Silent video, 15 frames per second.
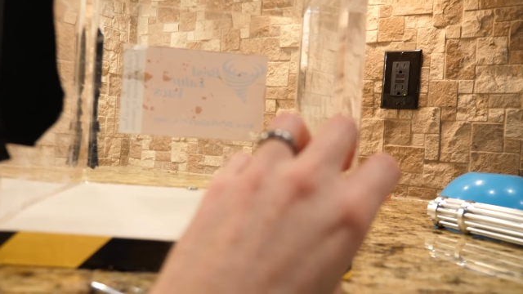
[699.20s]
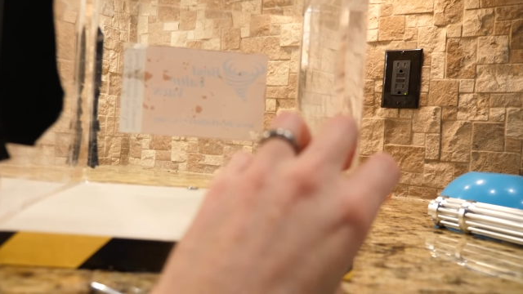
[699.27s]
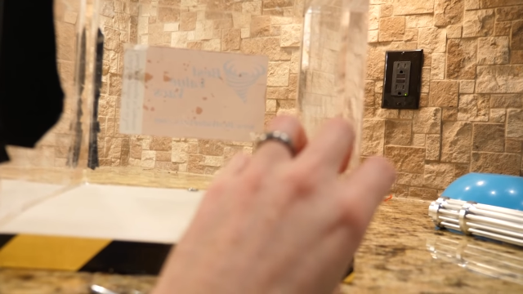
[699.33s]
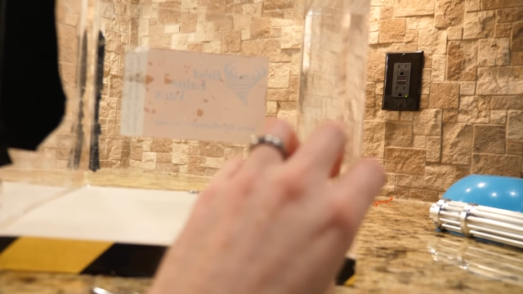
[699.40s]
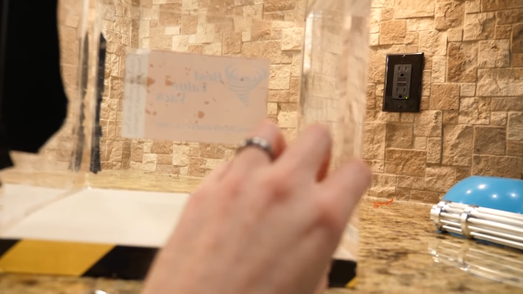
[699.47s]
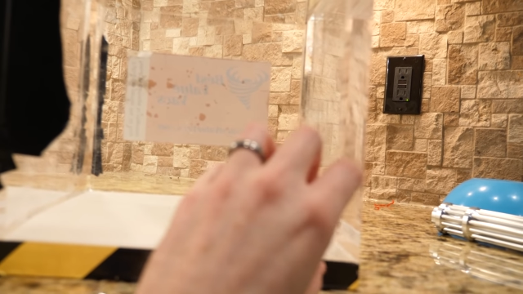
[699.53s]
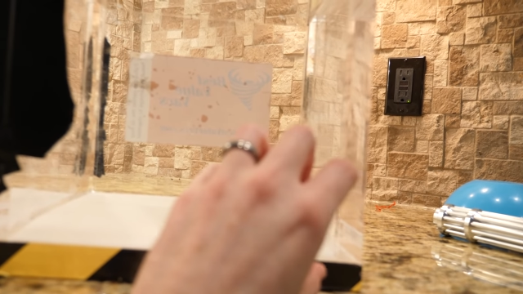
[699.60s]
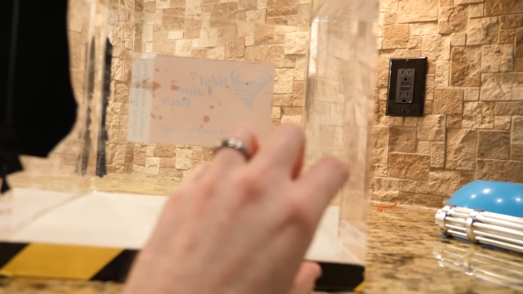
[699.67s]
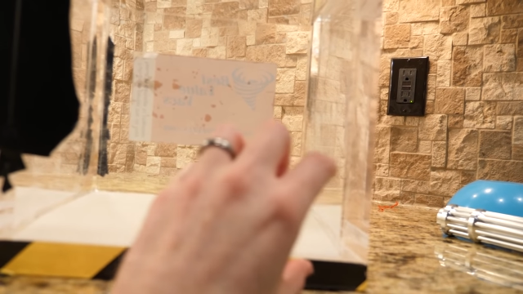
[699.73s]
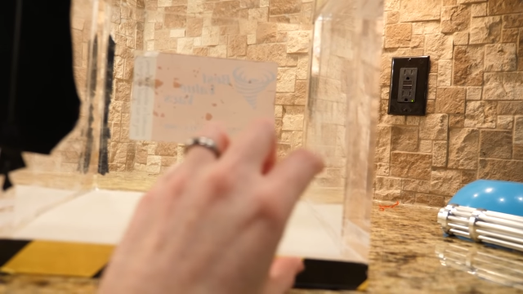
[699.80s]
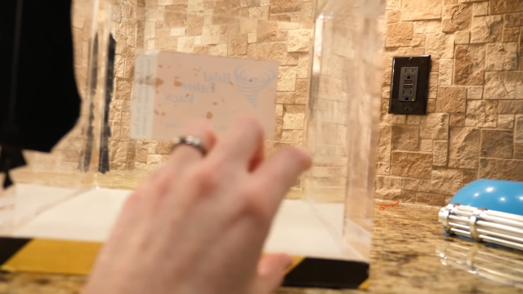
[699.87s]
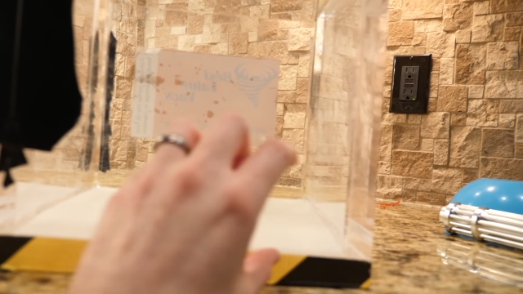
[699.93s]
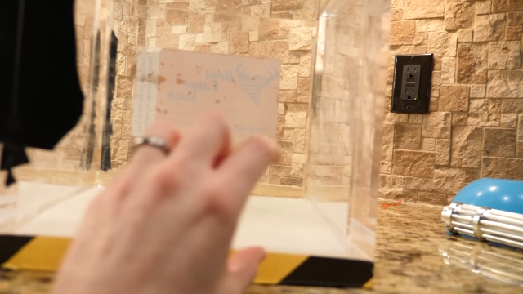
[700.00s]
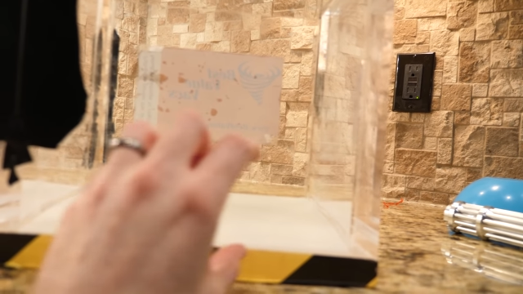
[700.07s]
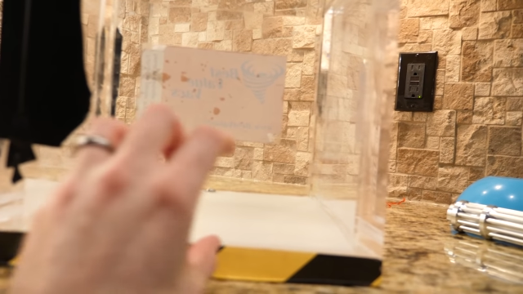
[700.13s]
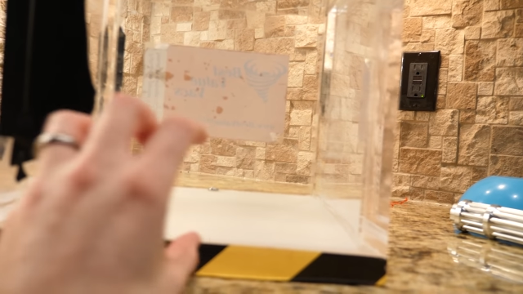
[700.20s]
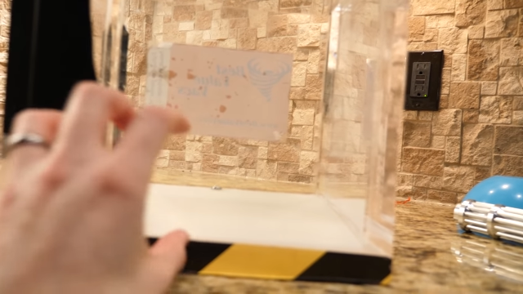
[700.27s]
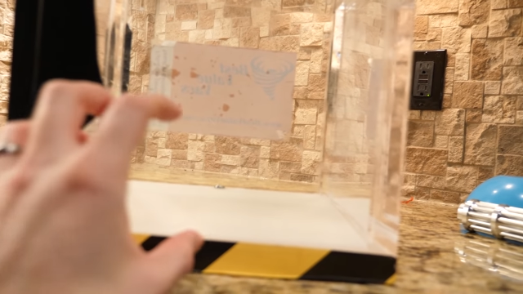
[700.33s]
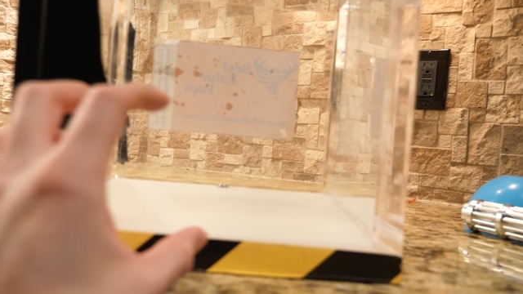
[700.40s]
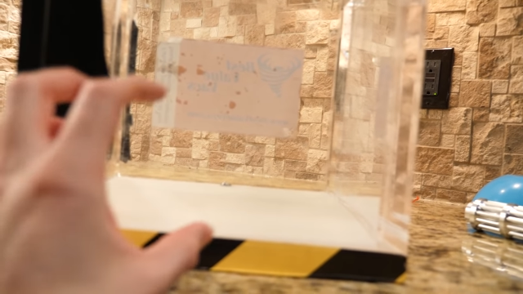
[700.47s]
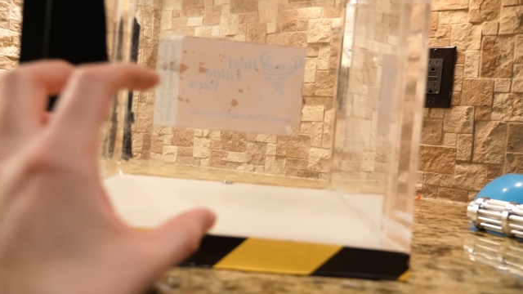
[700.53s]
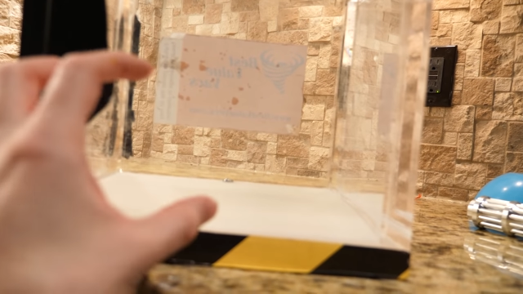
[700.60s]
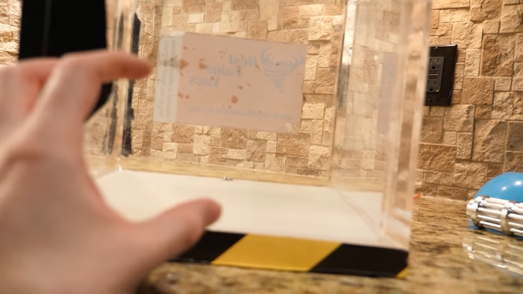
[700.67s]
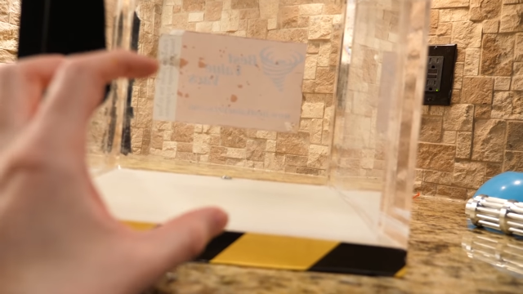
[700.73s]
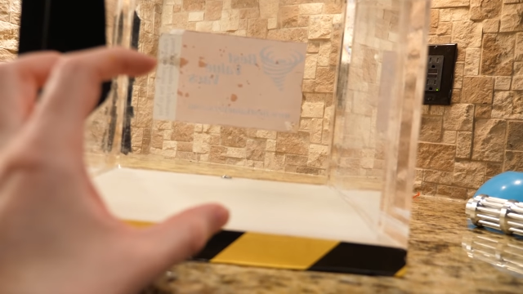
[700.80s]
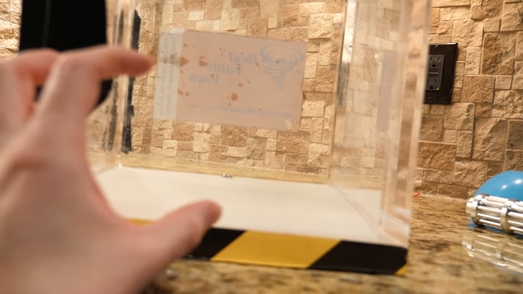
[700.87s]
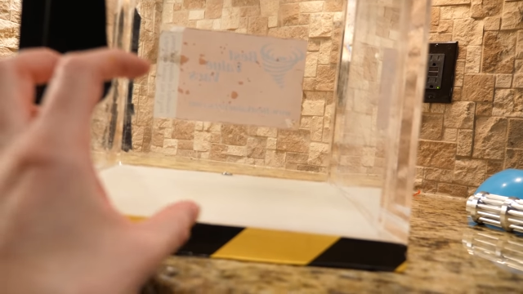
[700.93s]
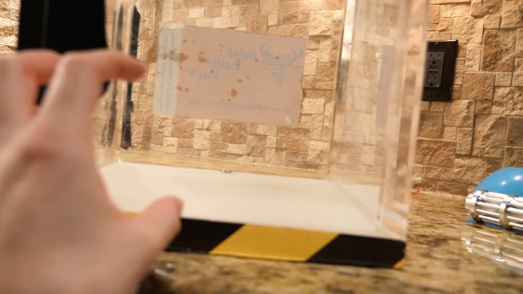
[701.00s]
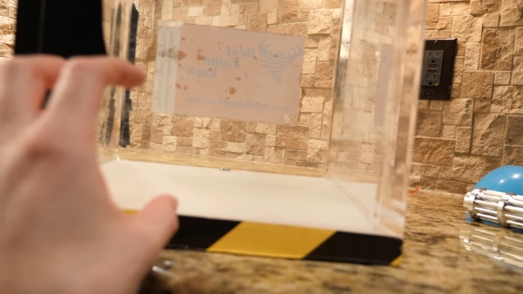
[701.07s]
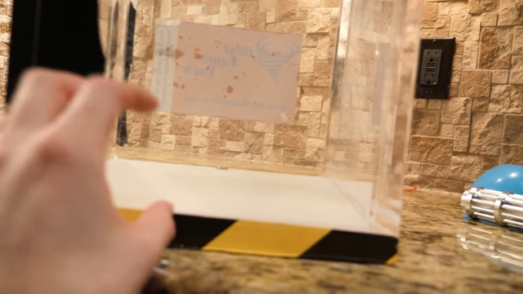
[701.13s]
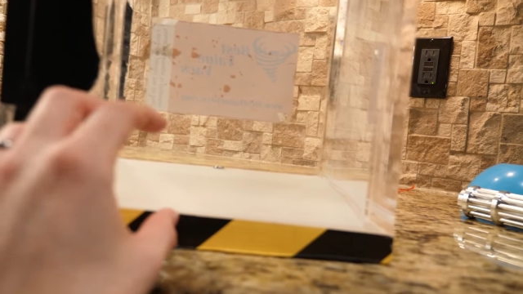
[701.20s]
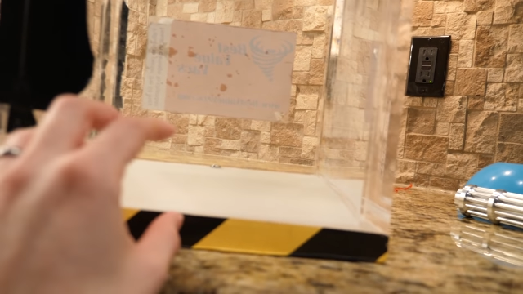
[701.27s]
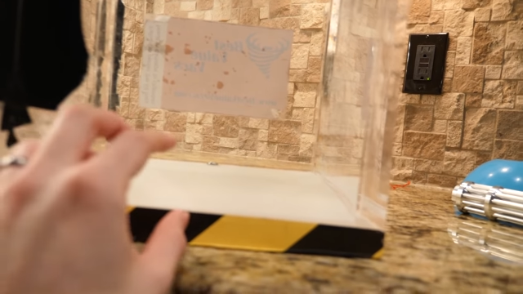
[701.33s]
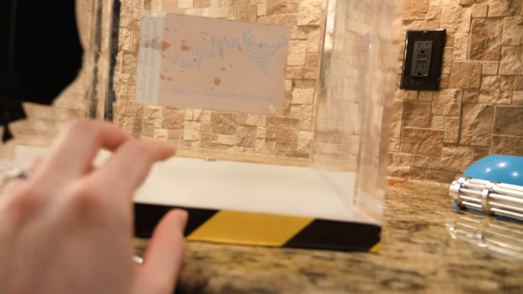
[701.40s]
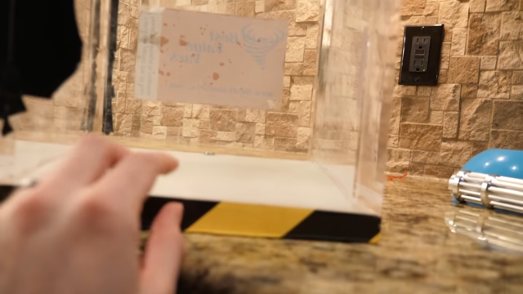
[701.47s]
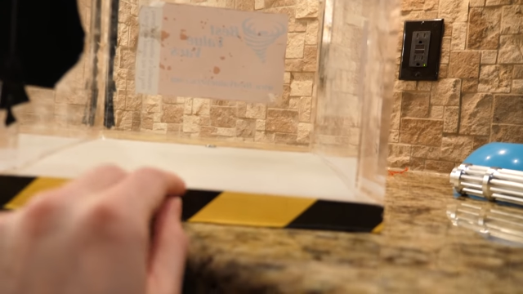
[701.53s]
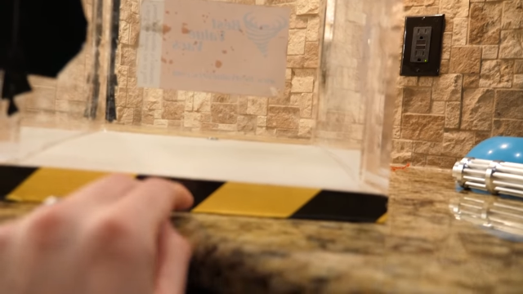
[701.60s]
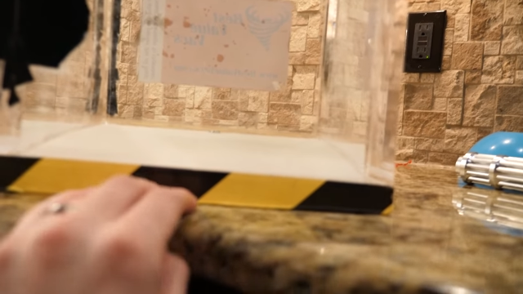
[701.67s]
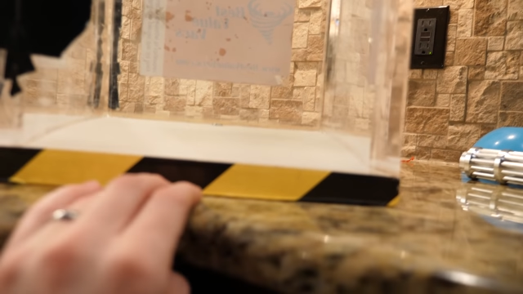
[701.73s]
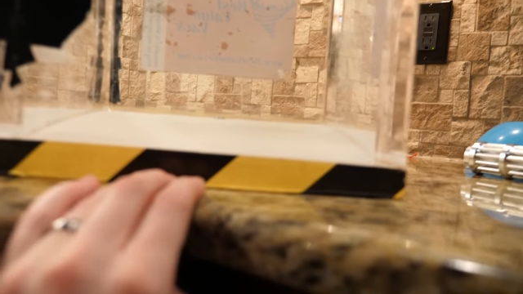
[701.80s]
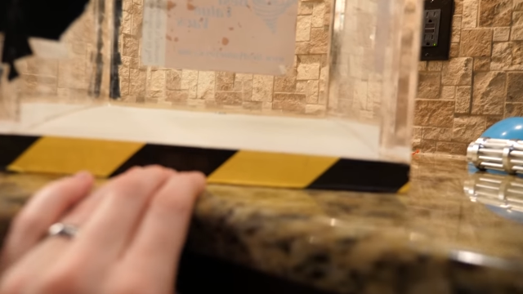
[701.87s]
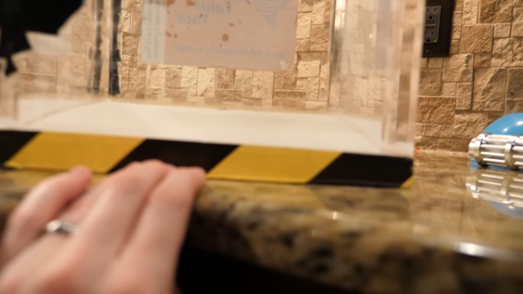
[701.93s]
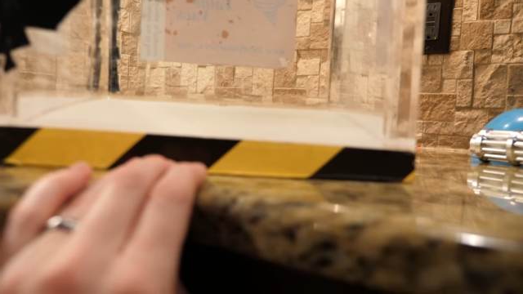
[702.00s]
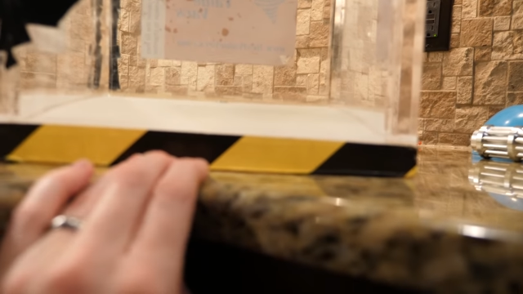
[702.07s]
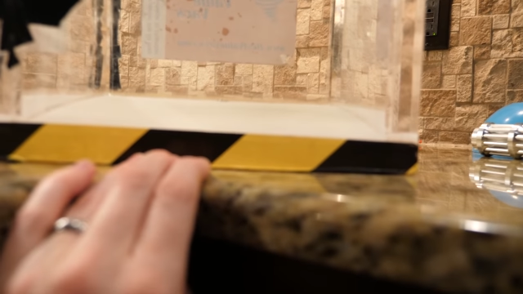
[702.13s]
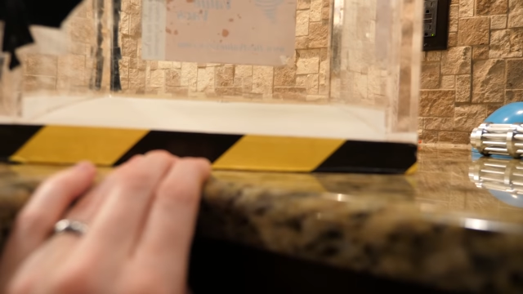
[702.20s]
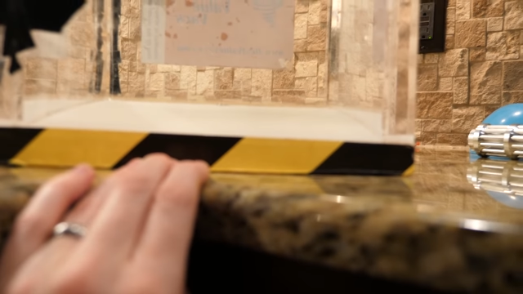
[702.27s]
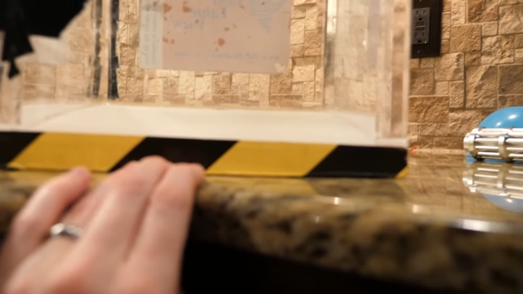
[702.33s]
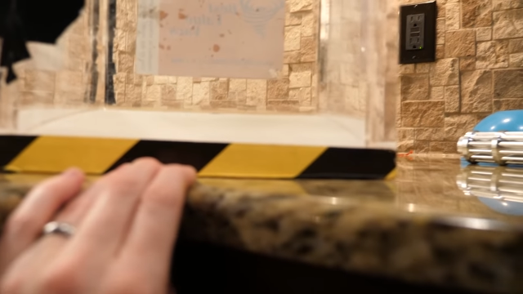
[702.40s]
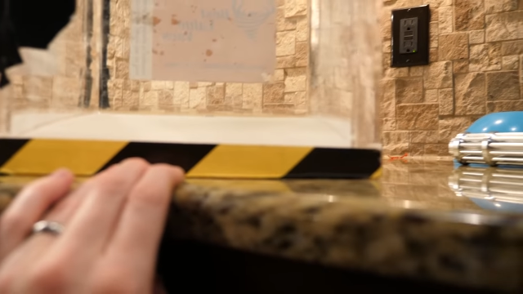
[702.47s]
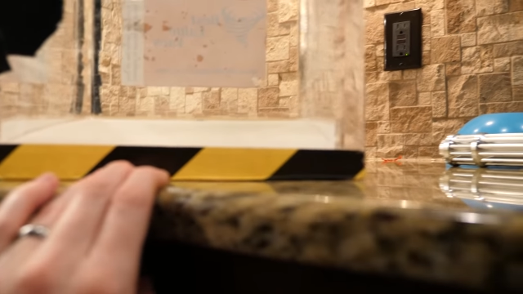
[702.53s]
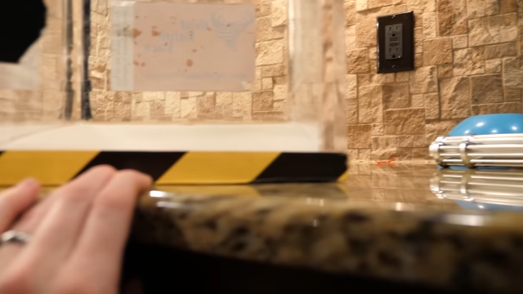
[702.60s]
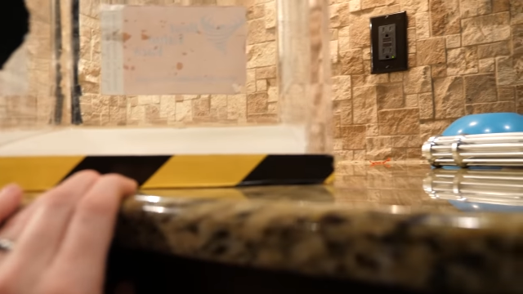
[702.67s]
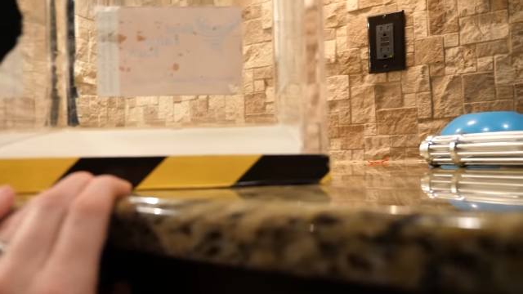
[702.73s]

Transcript: Nobody's mouth can be seen.